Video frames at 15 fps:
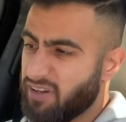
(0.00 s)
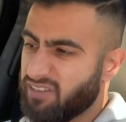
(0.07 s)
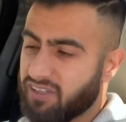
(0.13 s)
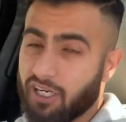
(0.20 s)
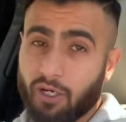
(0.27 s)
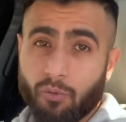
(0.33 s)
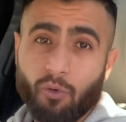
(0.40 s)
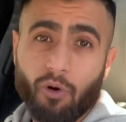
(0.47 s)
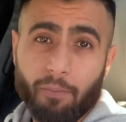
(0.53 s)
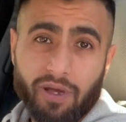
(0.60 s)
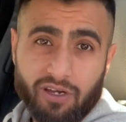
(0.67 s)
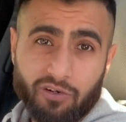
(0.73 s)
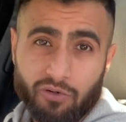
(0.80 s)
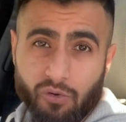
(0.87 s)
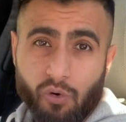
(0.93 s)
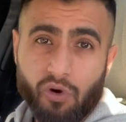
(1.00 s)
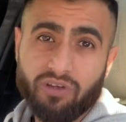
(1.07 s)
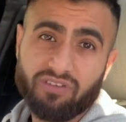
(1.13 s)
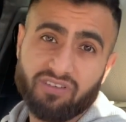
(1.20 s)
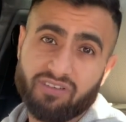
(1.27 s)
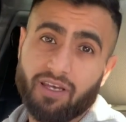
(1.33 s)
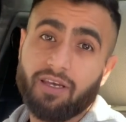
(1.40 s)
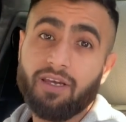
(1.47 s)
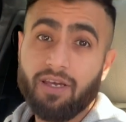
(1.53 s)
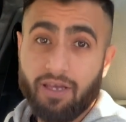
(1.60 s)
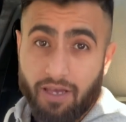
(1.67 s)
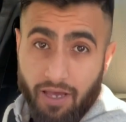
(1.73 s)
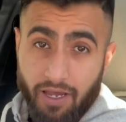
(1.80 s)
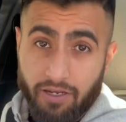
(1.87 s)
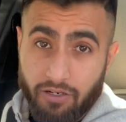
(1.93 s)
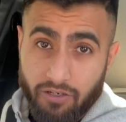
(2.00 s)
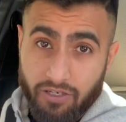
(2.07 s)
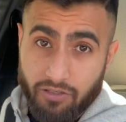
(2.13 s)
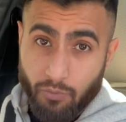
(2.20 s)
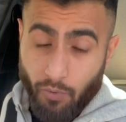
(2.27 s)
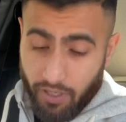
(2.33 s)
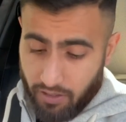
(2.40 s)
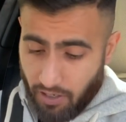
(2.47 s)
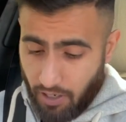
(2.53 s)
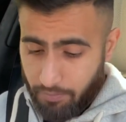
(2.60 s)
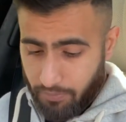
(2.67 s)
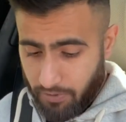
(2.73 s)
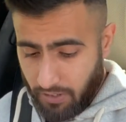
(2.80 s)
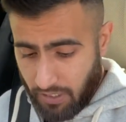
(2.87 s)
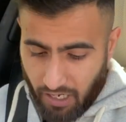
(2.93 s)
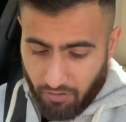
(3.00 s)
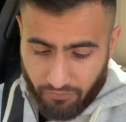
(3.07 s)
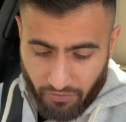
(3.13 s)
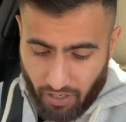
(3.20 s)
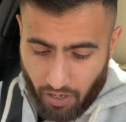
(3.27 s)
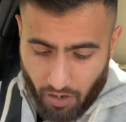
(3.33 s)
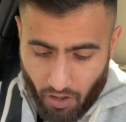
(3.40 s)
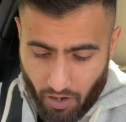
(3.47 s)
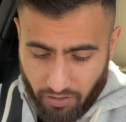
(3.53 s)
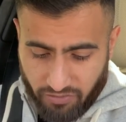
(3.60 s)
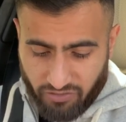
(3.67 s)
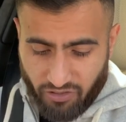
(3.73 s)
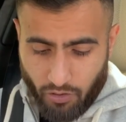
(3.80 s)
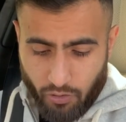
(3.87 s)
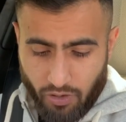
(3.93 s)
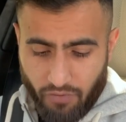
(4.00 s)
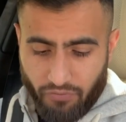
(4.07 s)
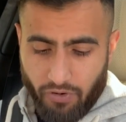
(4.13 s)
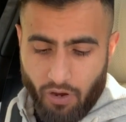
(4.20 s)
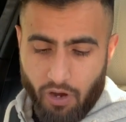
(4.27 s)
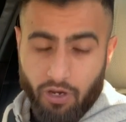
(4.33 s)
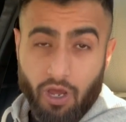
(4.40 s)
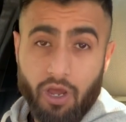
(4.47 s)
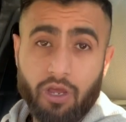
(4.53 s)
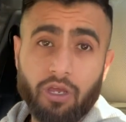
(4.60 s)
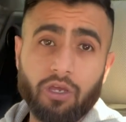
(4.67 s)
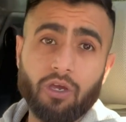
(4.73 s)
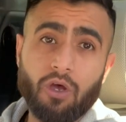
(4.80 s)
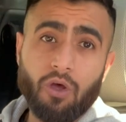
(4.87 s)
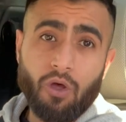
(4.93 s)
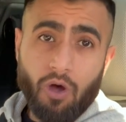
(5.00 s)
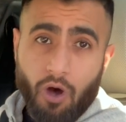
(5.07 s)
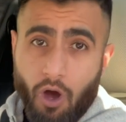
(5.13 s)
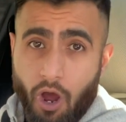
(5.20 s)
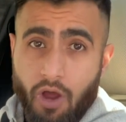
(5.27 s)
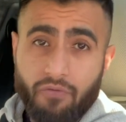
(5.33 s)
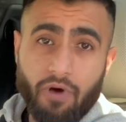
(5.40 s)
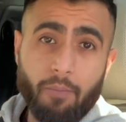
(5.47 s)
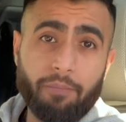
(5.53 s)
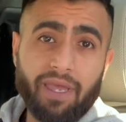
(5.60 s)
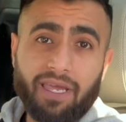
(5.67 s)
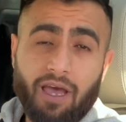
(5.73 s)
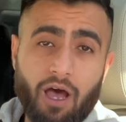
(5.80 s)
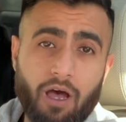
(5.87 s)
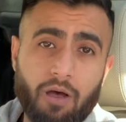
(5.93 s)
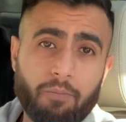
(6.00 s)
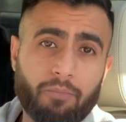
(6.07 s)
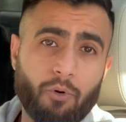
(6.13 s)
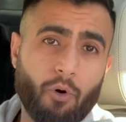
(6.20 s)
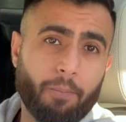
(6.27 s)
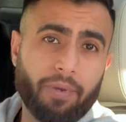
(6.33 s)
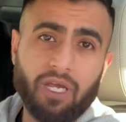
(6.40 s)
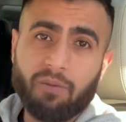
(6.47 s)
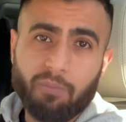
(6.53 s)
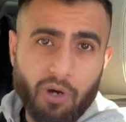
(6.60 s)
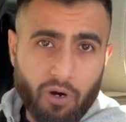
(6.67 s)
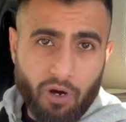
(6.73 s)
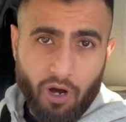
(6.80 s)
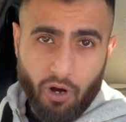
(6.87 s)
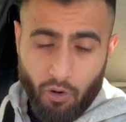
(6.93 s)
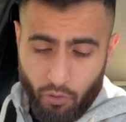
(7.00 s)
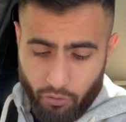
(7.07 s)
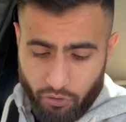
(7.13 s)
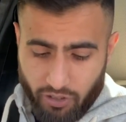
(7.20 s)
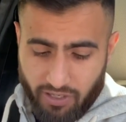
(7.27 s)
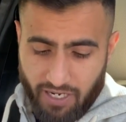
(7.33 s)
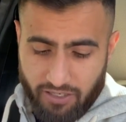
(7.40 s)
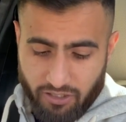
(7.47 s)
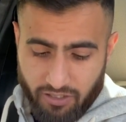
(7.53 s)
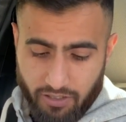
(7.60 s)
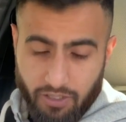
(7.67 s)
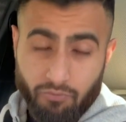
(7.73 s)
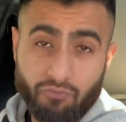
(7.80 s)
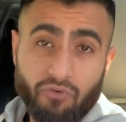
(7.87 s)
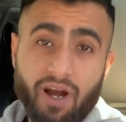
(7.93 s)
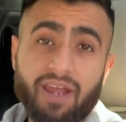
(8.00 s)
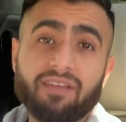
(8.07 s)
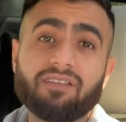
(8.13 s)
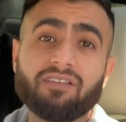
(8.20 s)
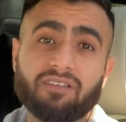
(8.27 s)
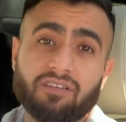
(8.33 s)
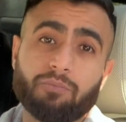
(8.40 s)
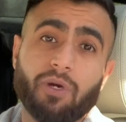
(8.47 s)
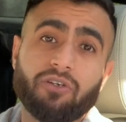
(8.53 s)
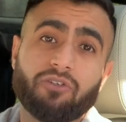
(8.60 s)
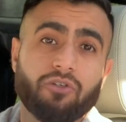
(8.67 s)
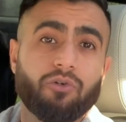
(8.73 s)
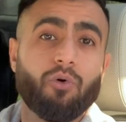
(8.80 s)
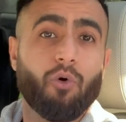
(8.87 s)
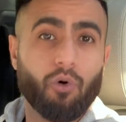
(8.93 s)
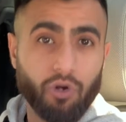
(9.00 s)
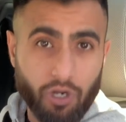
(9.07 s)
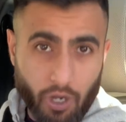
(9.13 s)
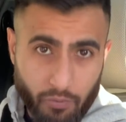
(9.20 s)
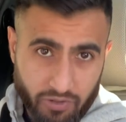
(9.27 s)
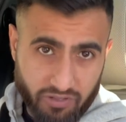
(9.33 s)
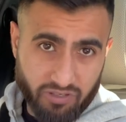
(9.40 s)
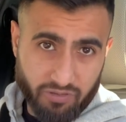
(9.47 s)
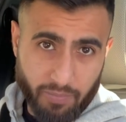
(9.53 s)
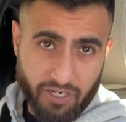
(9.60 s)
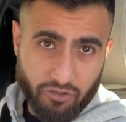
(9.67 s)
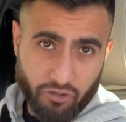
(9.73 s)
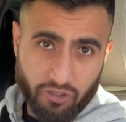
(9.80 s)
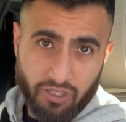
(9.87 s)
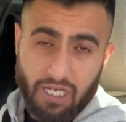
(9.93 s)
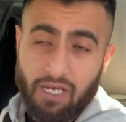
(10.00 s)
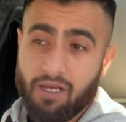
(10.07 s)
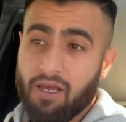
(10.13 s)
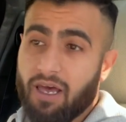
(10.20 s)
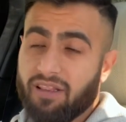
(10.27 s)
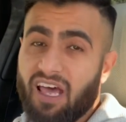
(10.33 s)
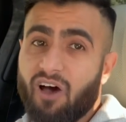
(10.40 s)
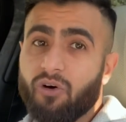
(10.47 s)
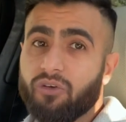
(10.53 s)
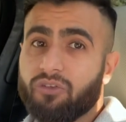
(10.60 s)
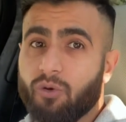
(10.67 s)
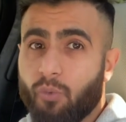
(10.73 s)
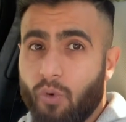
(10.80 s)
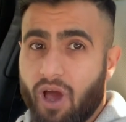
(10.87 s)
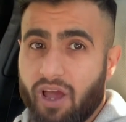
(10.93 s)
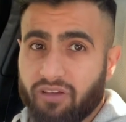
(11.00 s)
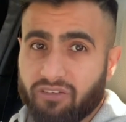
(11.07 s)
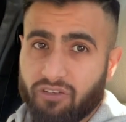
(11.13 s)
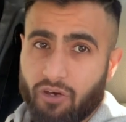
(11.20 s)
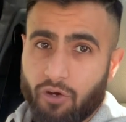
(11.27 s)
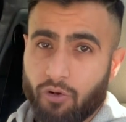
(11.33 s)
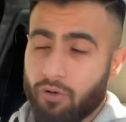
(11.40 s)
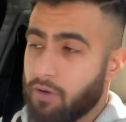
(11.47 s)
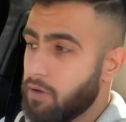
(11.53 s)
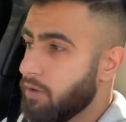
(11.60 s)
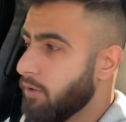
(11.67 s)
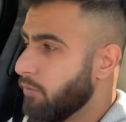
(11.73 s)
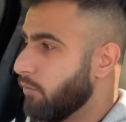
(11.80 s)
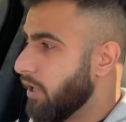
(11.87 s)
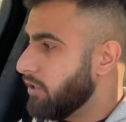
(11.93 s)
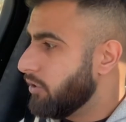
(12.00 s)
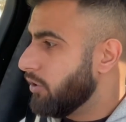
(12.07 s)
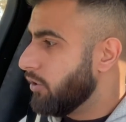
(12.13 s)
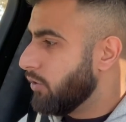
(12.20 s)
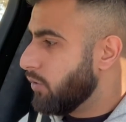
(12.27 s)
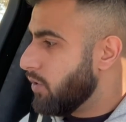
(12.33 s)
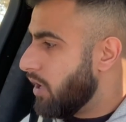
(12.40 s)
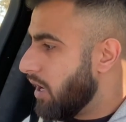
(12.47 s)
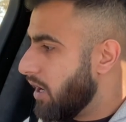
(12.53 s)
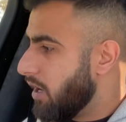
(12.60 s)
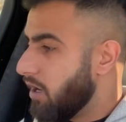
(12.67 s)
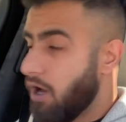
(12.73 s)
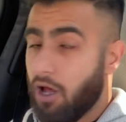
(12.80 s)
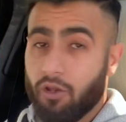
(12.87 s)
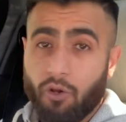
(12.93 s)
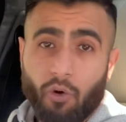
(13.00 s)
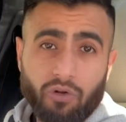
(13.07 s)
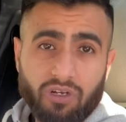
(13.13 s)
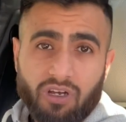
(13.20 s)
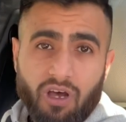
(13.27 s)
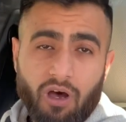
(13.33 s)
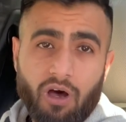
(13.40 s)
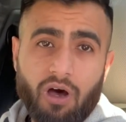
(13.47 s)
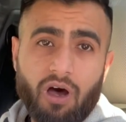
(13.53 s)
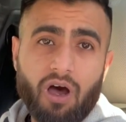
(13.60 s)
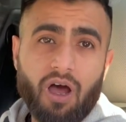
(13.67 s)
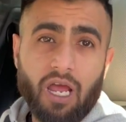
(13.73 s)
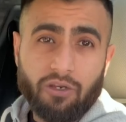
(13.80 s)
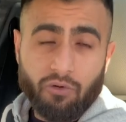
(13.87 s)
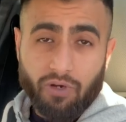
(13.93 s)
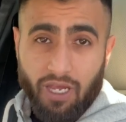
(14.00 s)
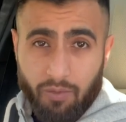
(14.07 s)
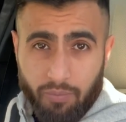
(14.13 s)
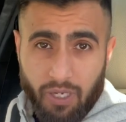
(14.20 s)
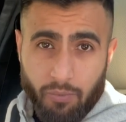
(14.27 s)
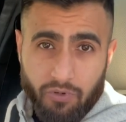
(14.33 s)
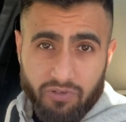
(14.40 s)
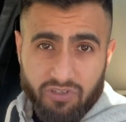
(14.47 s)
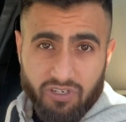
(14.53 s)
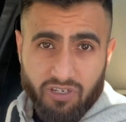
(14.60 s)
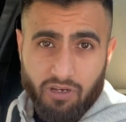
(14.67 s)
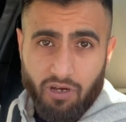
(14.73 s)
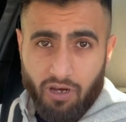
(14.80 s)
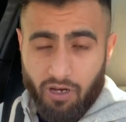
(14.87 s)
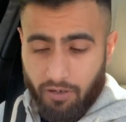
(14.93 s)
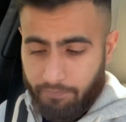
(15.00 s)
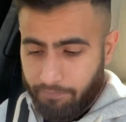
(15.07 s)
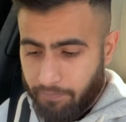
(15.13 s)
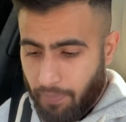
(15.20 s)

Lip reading: the steering wheel and make a noise to say, hey, you need to wake up. Another thing I like, so if you are going over a big hump or a big pothole, you can actually raise the suspension or lower the suspension. That also works. So when you unlock the car and you're getting people into the car